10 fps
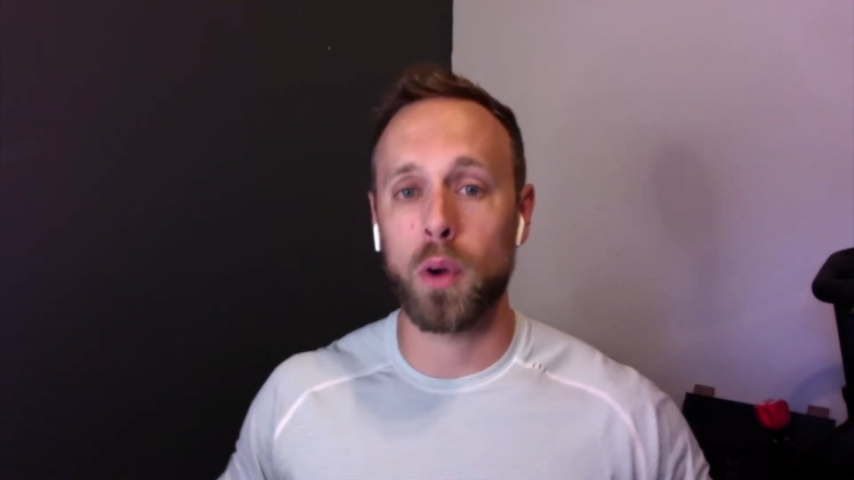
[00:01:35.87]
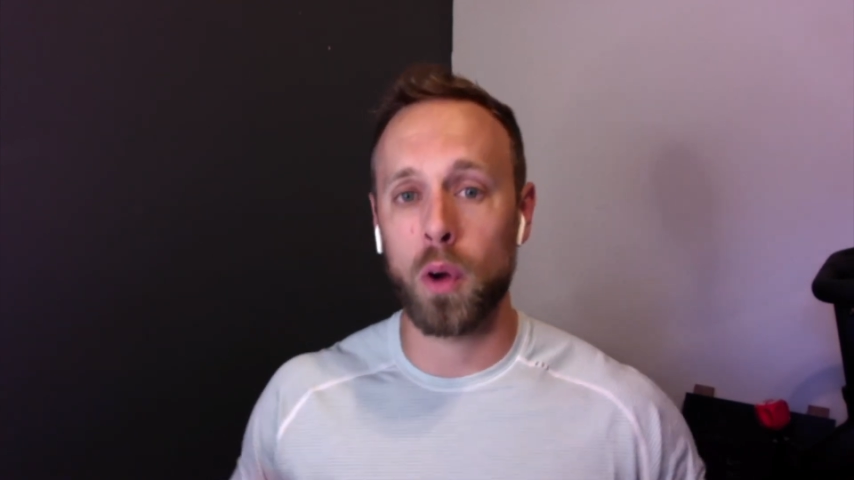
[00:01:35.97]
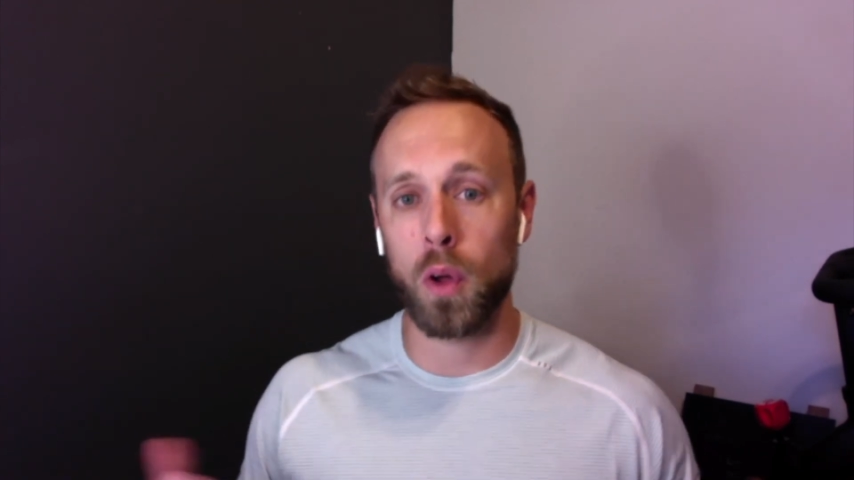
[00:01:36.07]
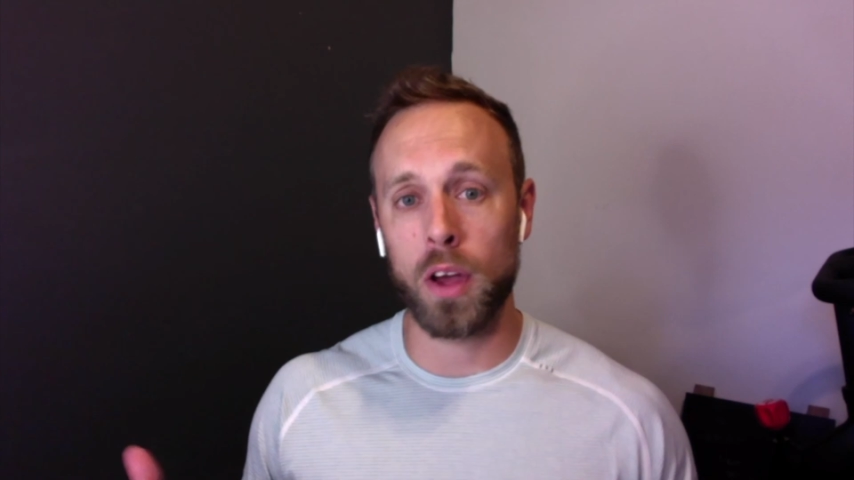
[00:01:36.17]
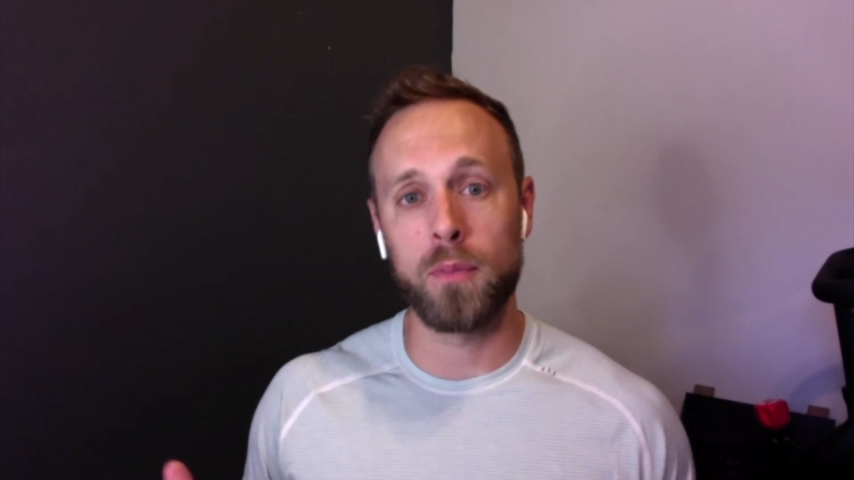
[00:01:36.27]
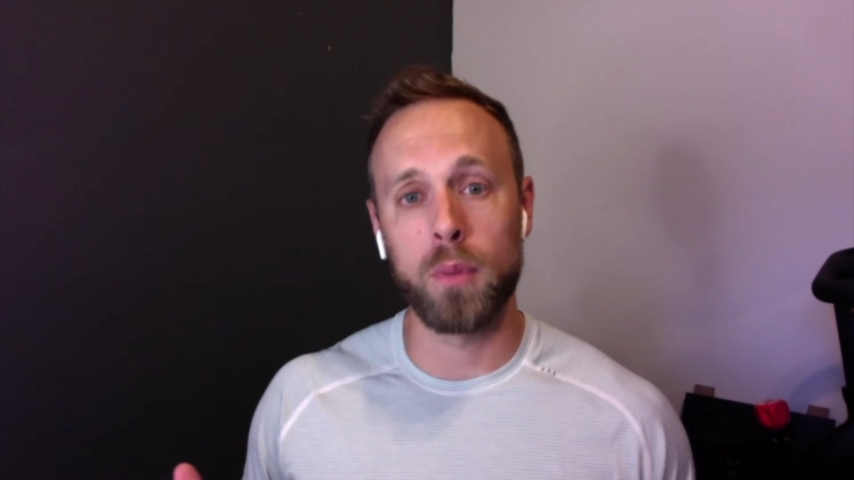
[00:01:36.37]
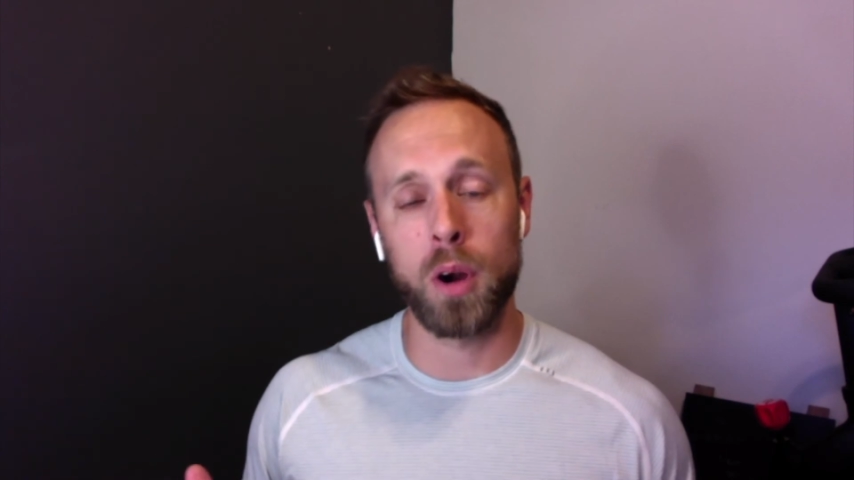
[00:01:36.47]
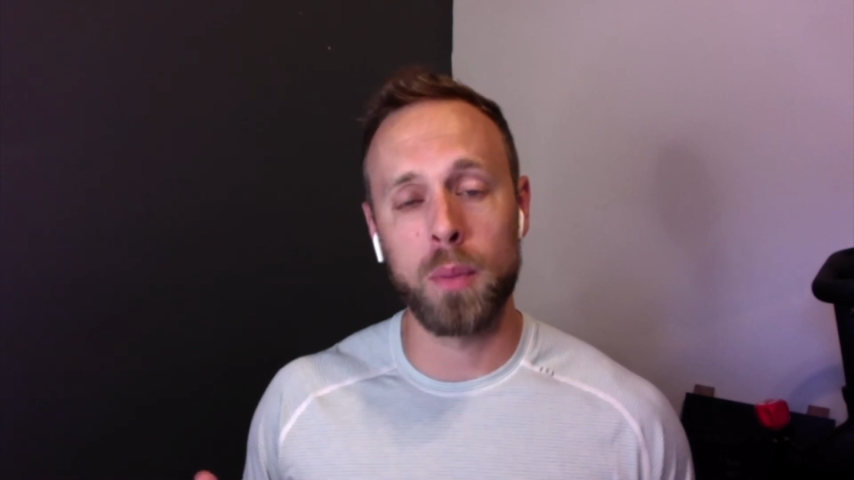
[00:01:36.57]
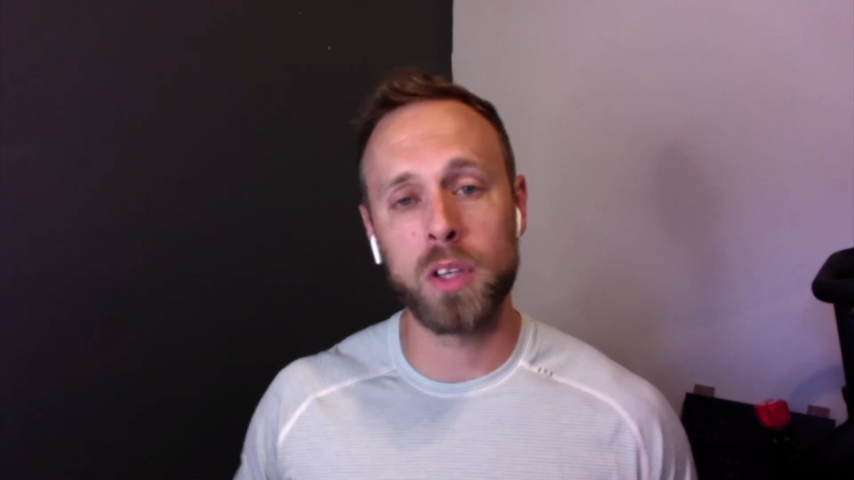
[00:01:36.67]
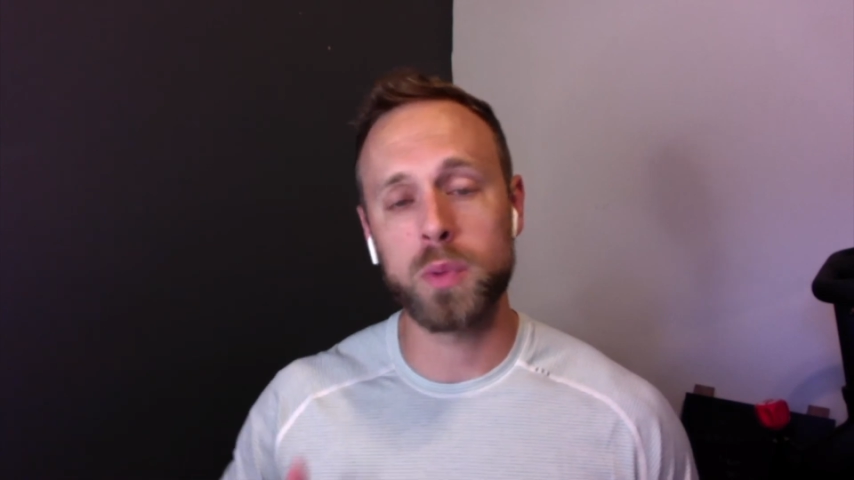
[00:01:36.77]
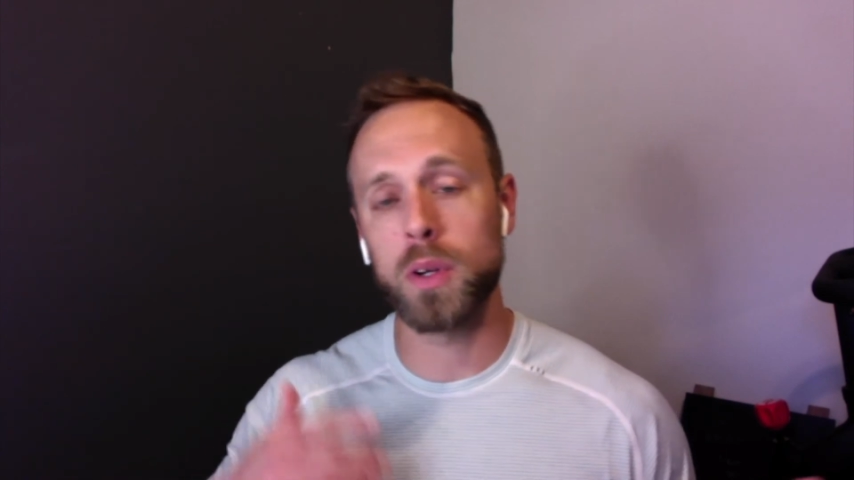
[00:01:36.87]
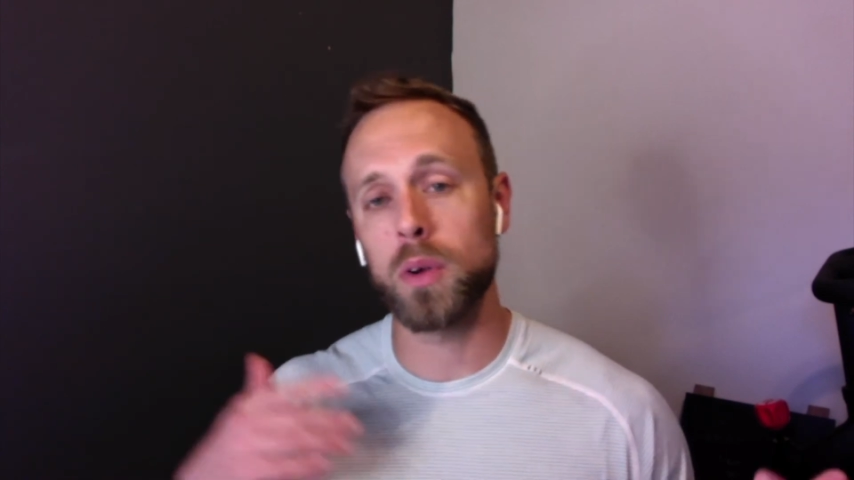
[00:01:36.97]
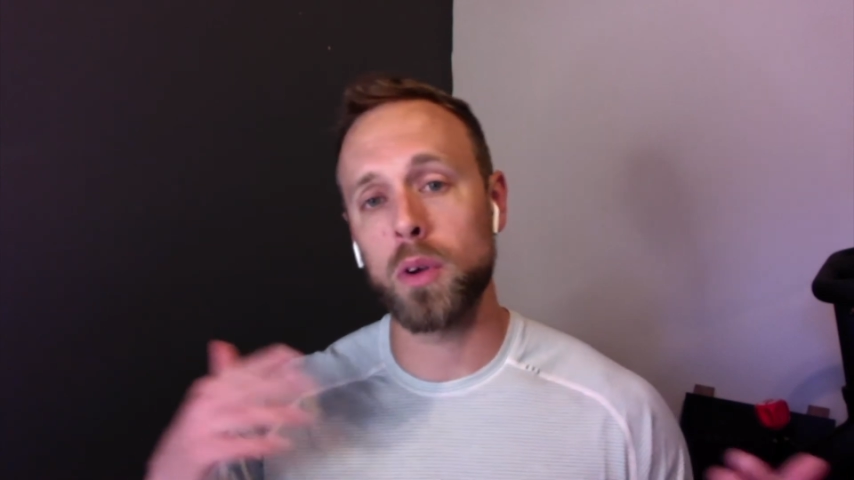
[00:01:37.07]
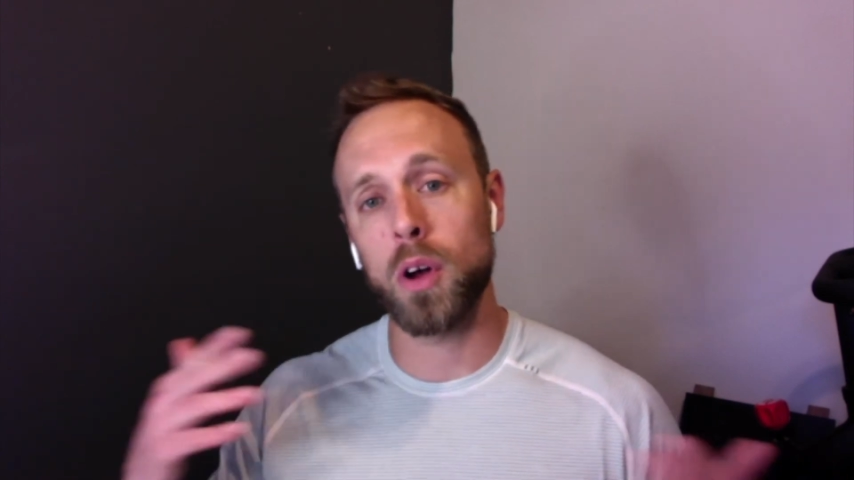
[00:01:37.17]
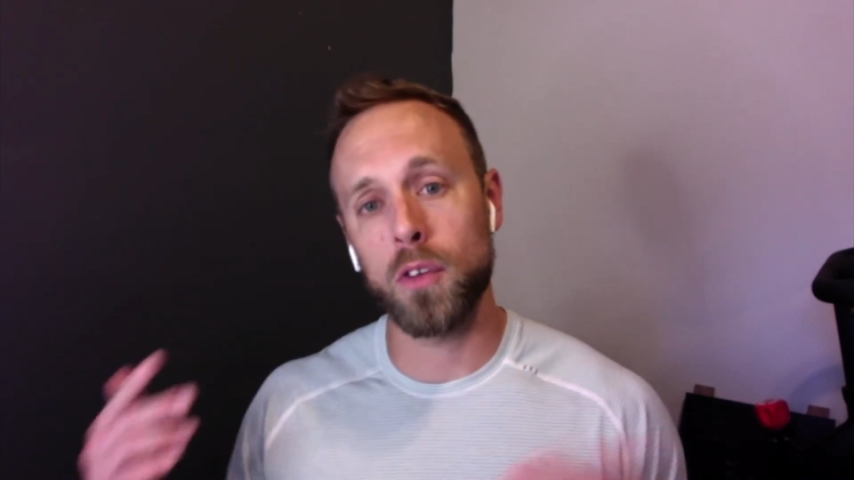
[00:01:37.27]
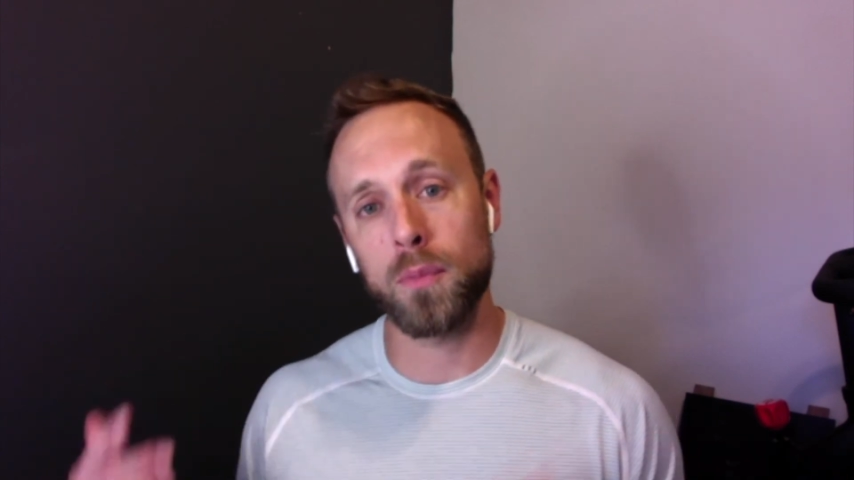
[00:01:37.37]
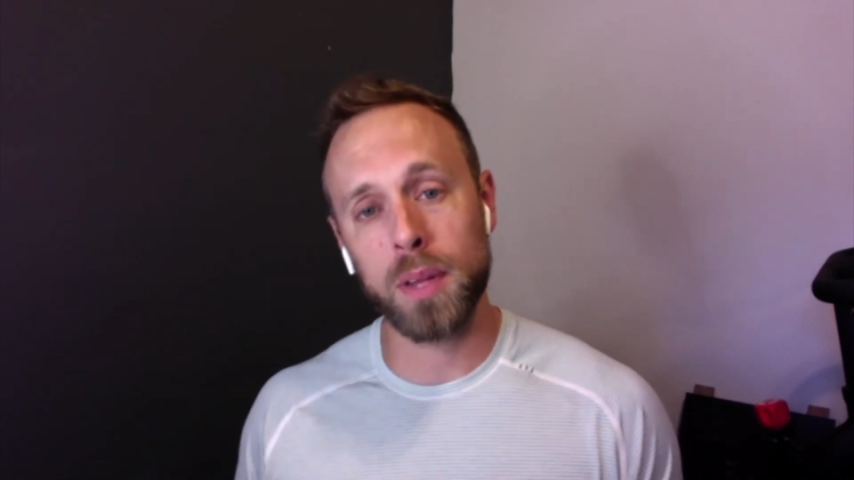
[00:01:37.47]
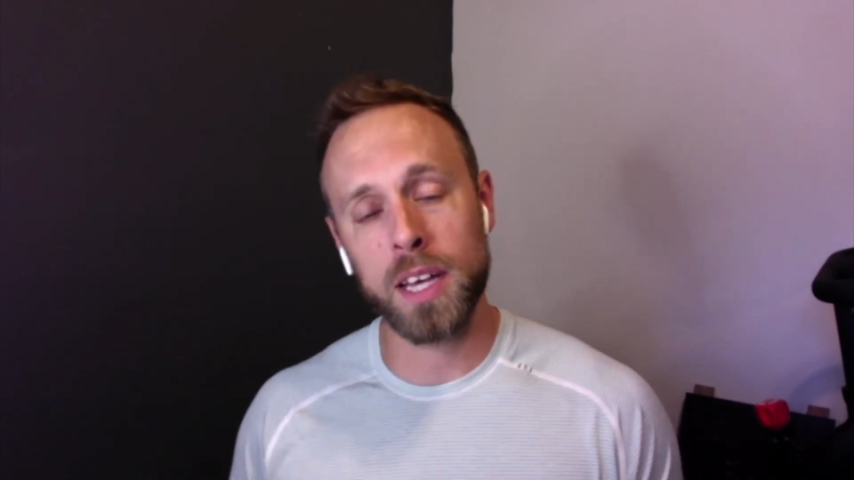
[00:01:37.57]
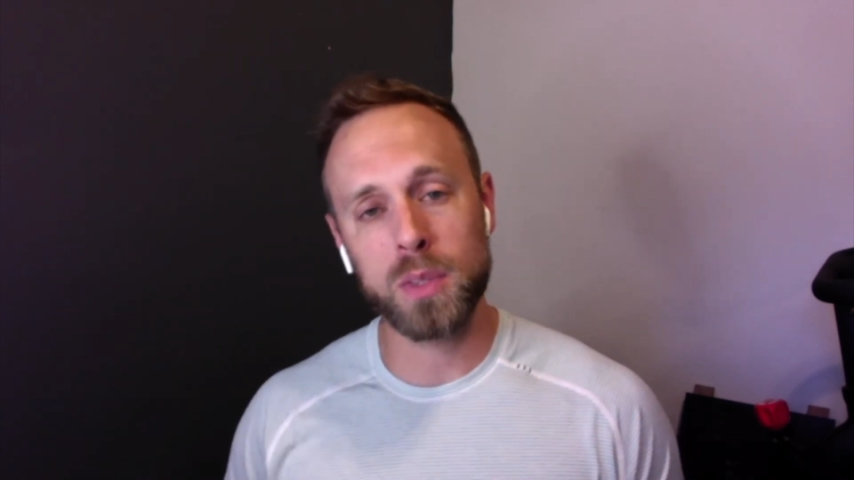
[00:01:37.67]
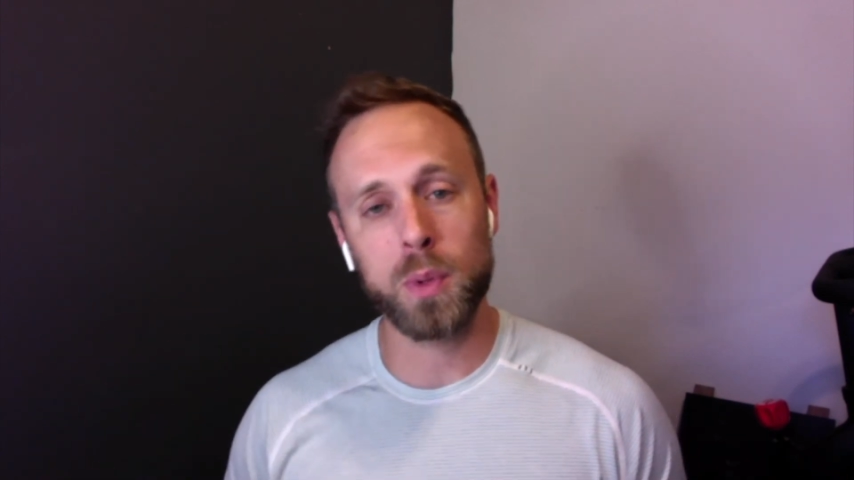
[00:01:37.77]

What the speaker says: all have barbells, we don't all have plates,